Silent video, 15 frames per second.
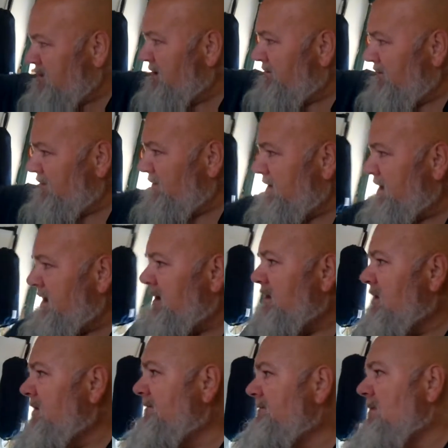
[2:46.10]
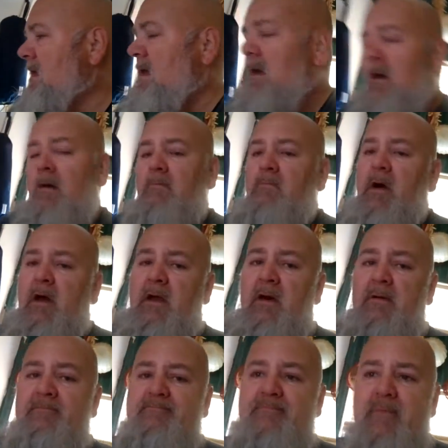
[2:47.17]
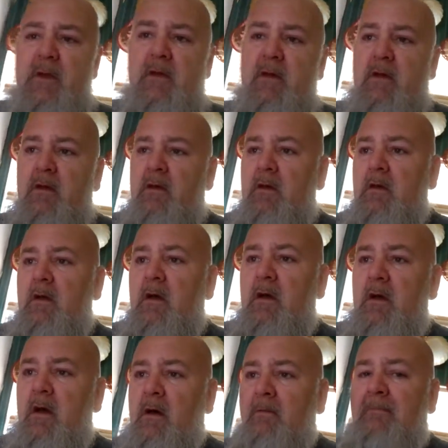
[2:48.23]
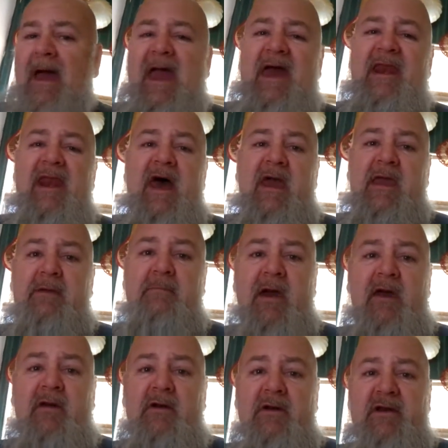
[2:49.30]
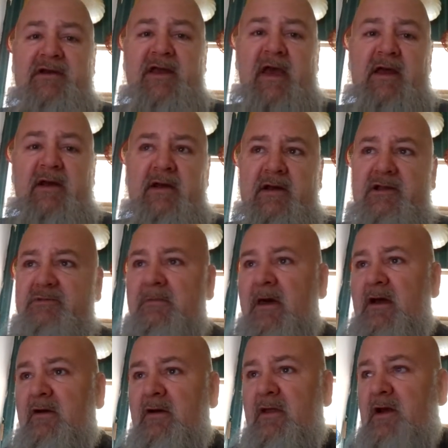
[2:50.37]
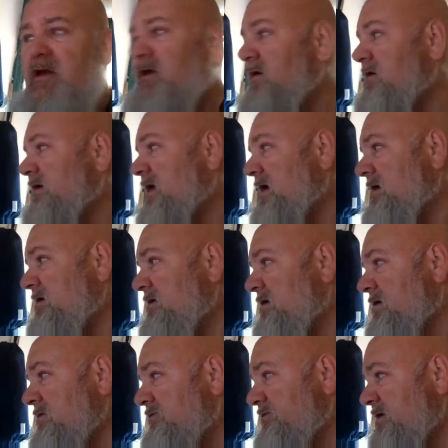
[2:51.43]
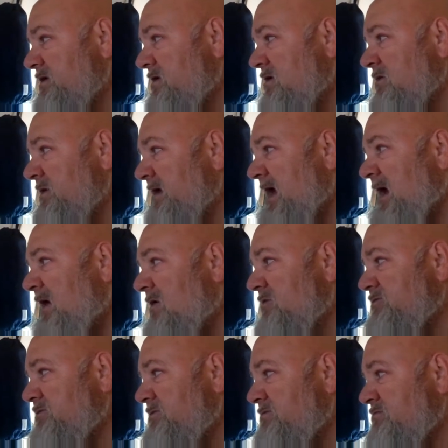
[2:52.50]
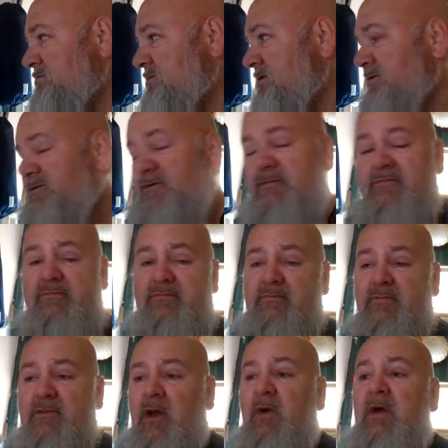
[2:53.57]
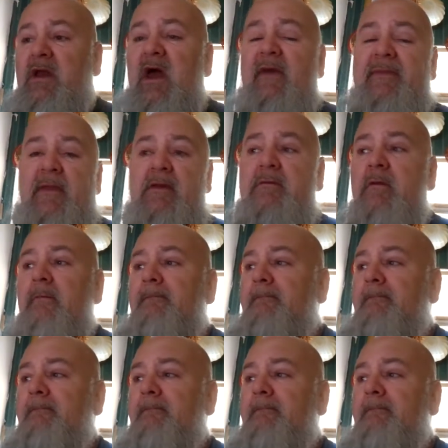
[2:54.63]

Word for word: Give her a rent. But, uh, a bad day metal detecting is better than a good day, you know, sitting on the couch and just doing nothing.